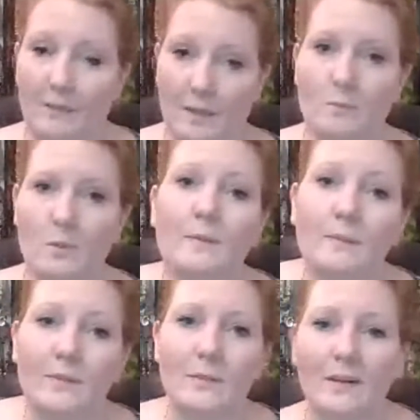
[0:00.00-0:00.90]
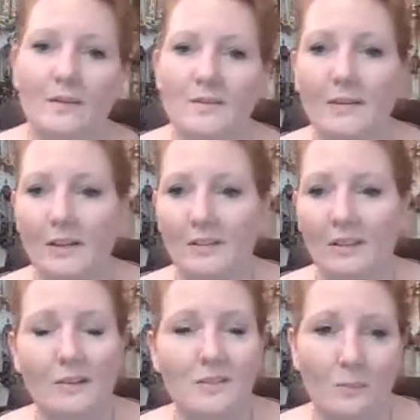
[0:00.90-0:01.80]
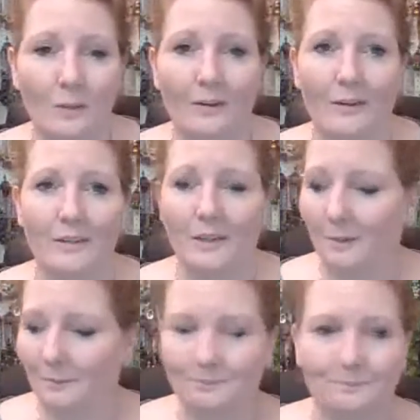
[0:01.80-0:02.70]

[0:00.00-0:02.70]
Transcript: I've got more than 50 pairs of earrings here, so we are good to go.